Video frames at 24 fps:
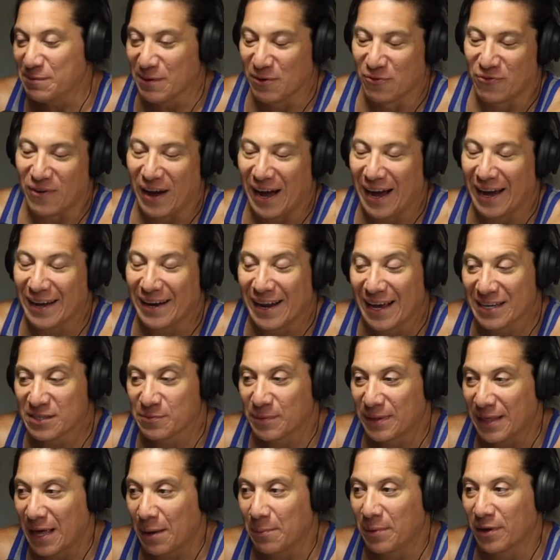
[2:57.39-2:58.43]
fine. It hasn't
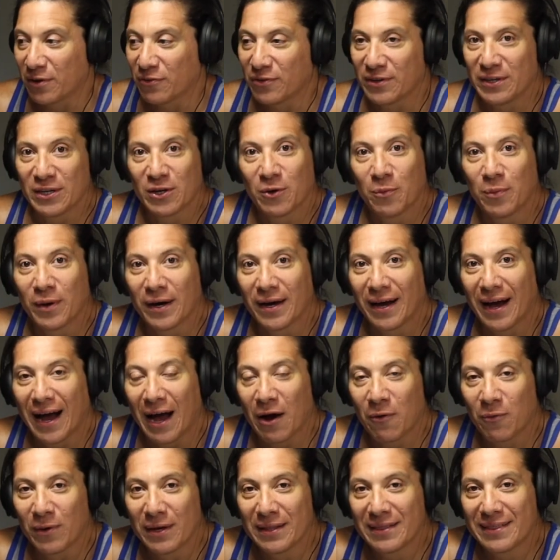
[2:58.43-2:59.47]
been that big of a deal. But
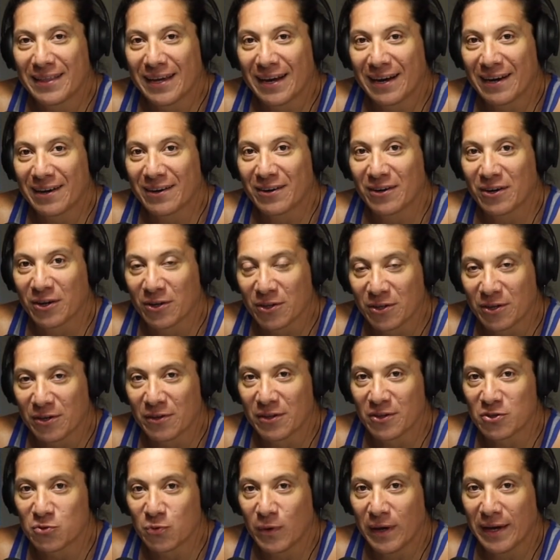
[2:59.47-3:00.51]
I went there earlier
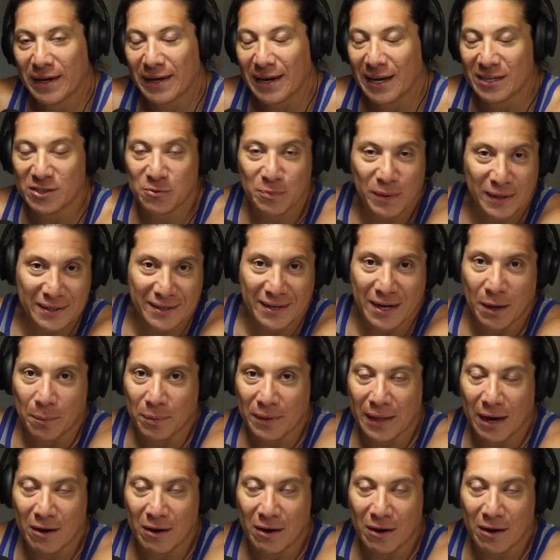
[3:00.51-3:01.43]
this week, and I spent a couple